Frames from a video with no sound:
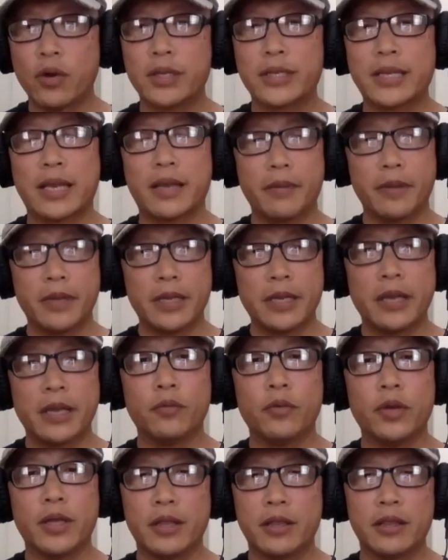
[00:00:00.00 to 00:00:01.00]
work that can be done
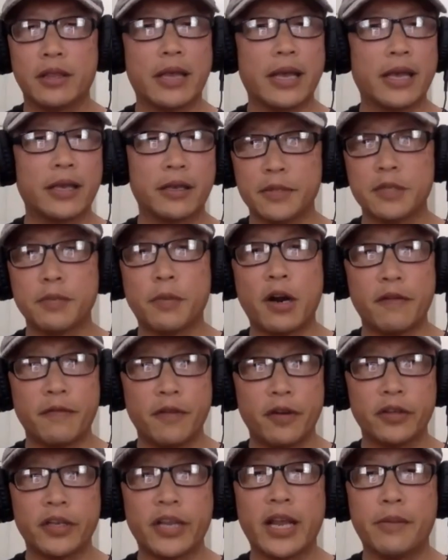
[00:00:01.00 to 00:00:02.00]
with like
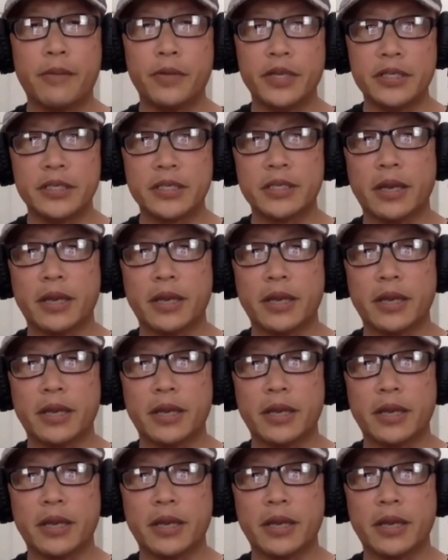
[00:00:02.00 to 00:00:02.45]
smartphone cameras.